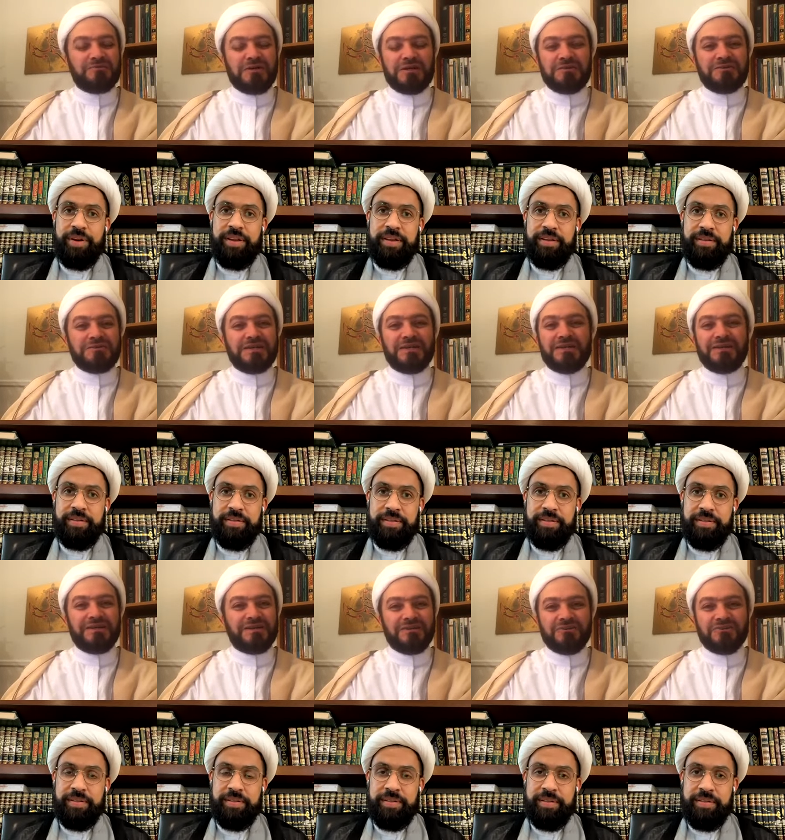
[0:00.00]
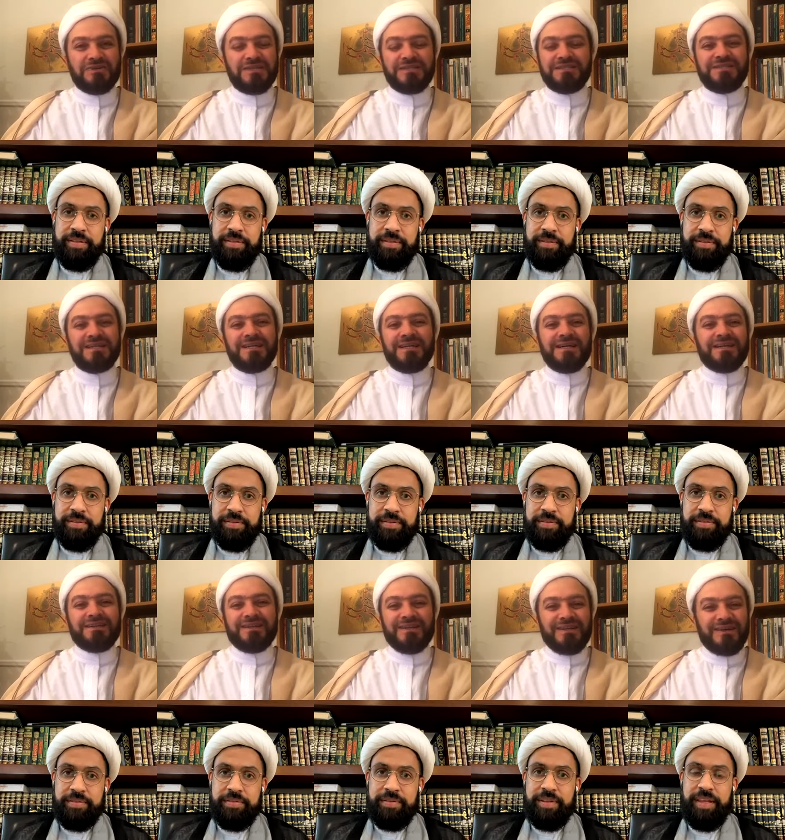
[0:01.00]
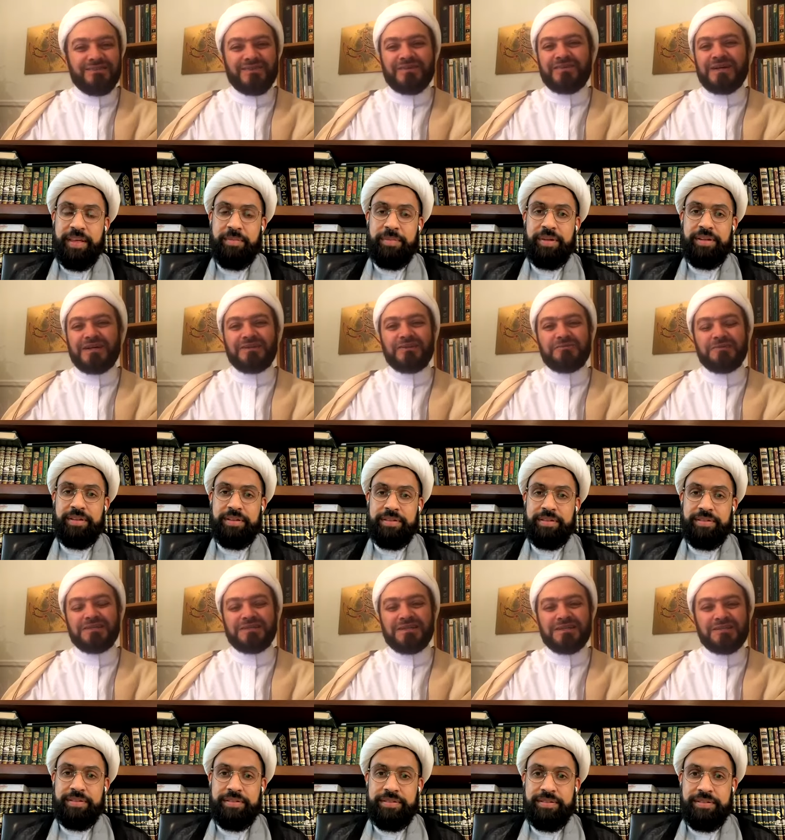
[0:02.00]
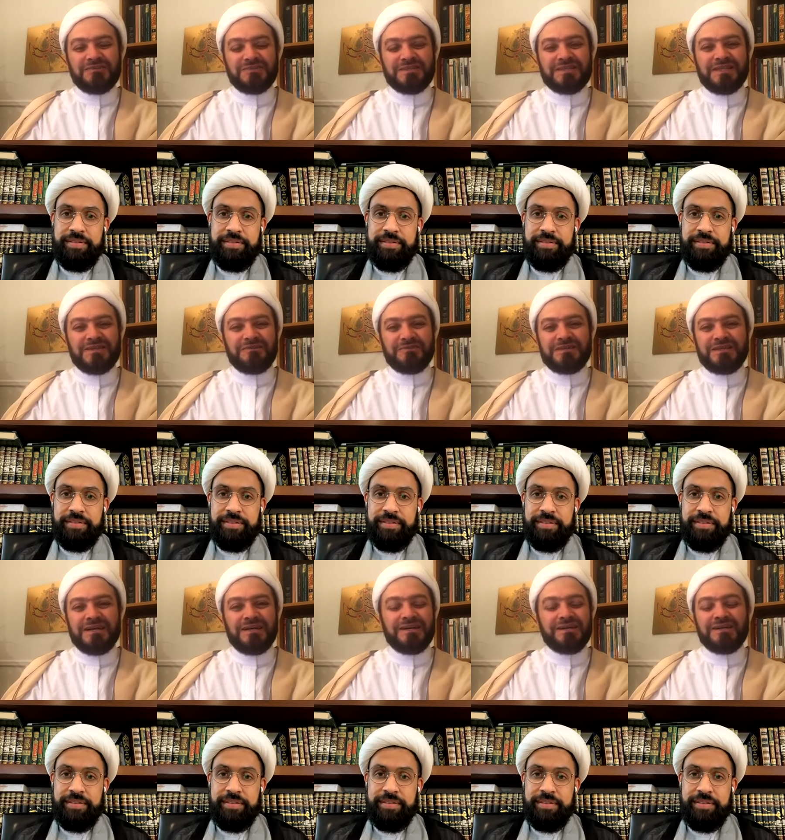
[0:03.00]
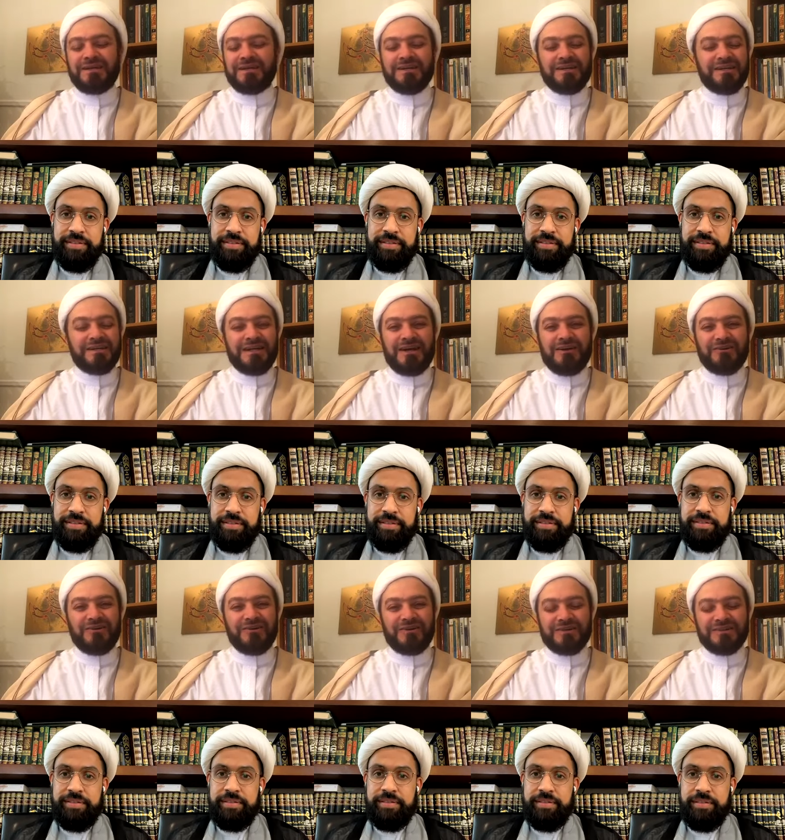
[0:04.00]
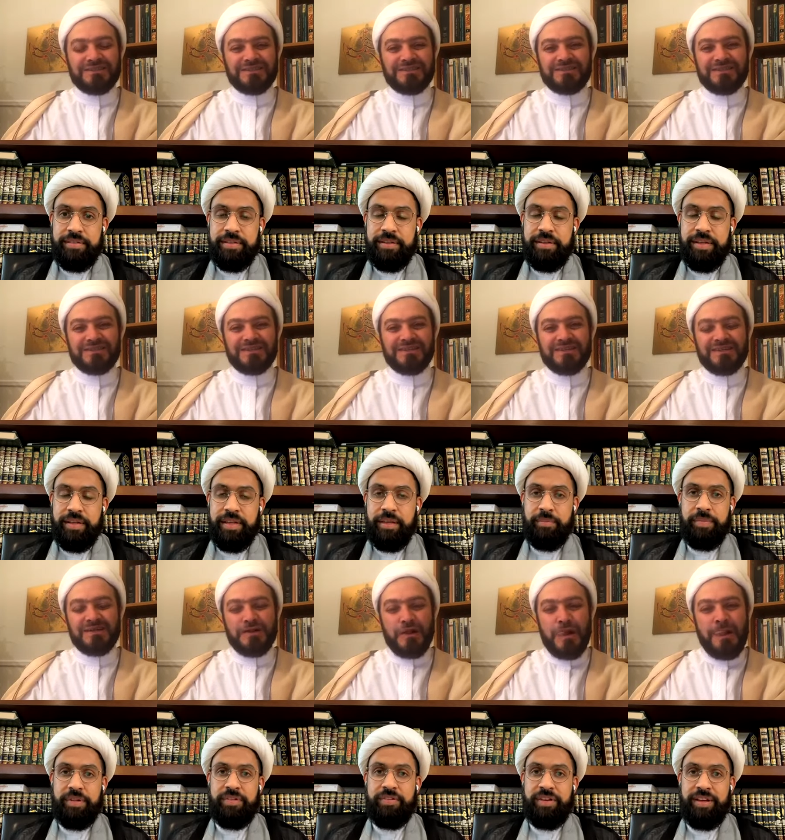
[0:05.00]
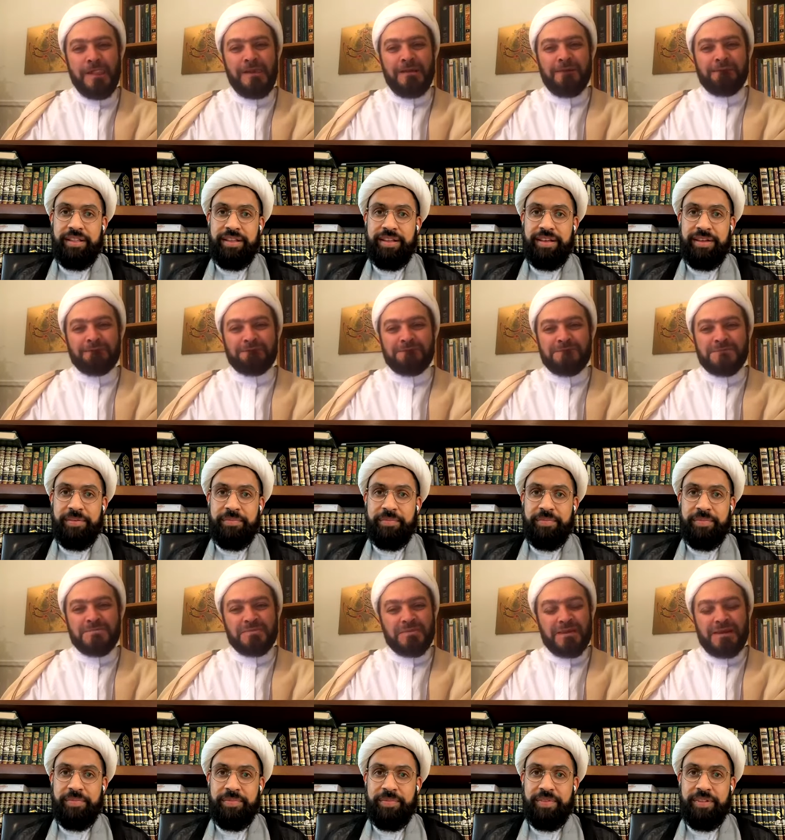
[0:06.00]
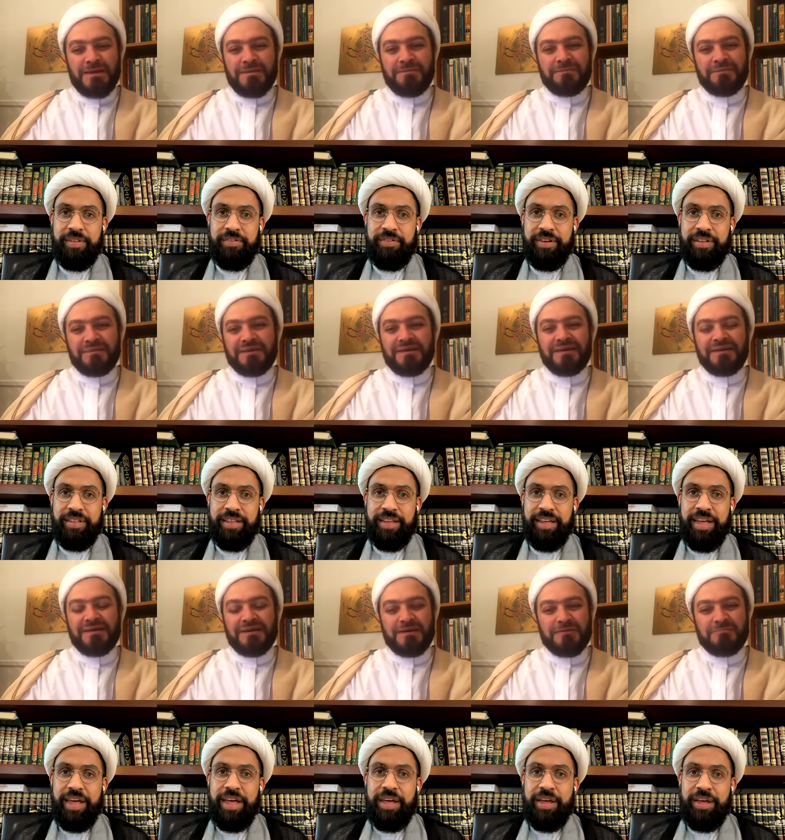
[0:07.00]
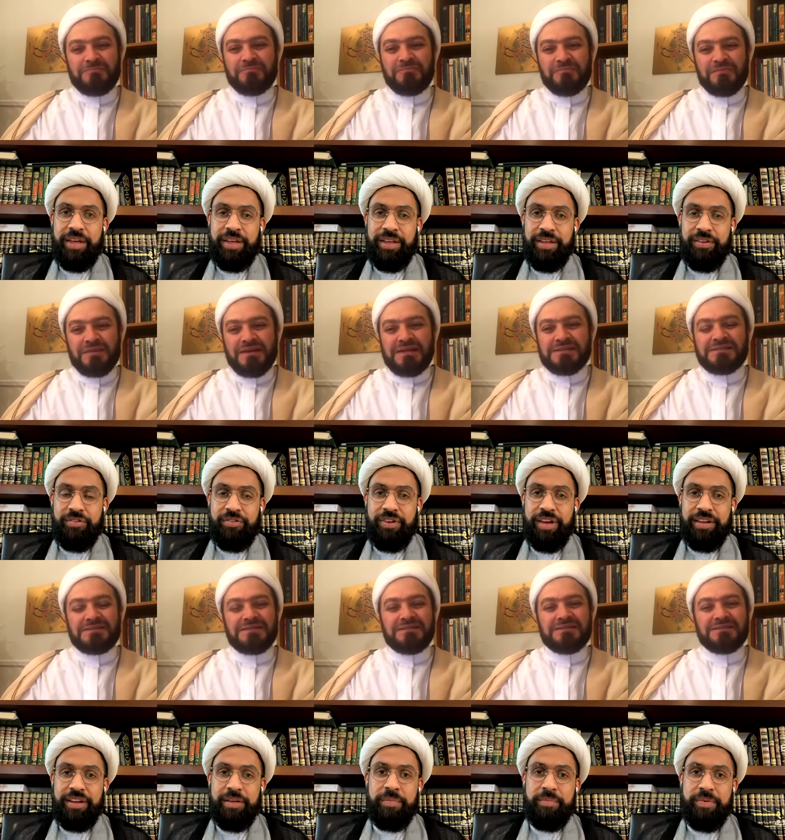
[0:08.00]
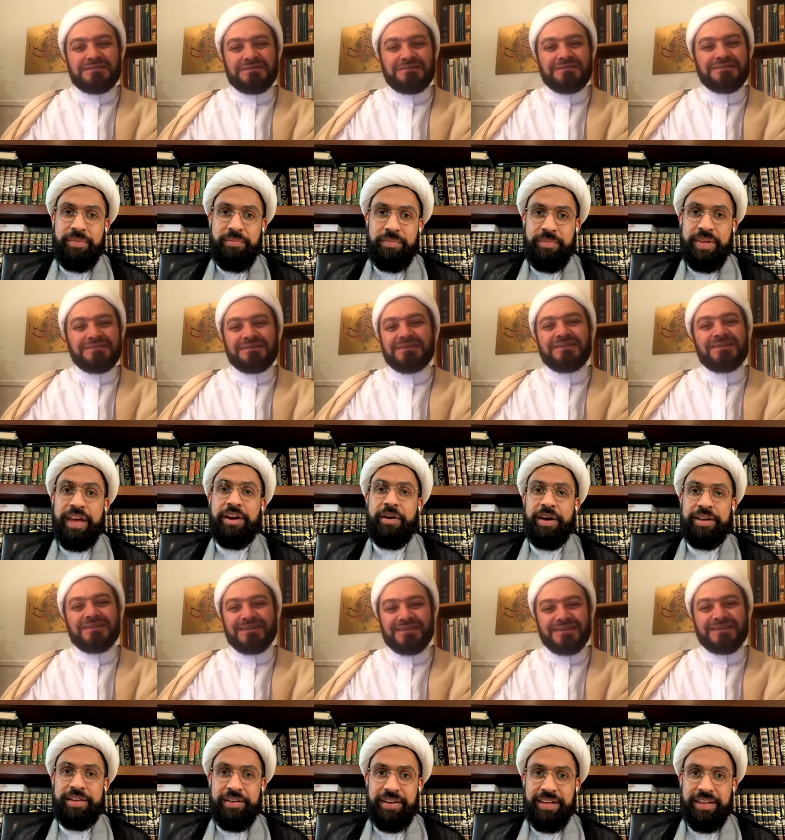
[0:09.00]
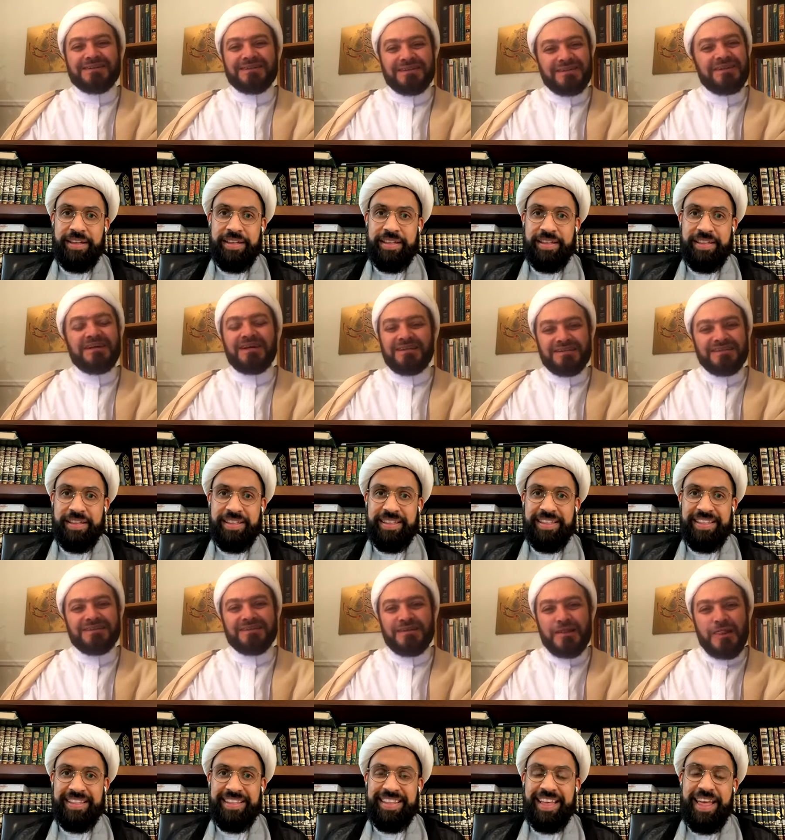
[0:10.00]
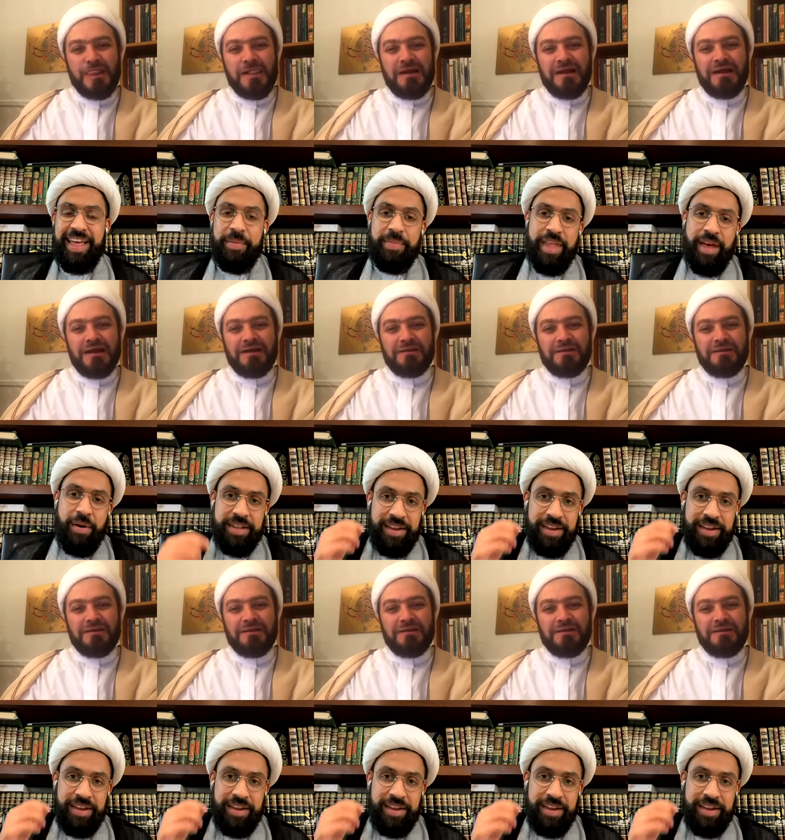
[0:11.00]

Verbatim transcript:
Speaker 1: subhanahu wa taala increase the love Amen. of Ahlul Bayt alayhi salam in, in in our hearts, inshallah. Amen.
Speaker 2: Inshallah, inshallah. Yeah. Sheikh, maybe, yeah, go ahead. Sorry. Go ahead. I was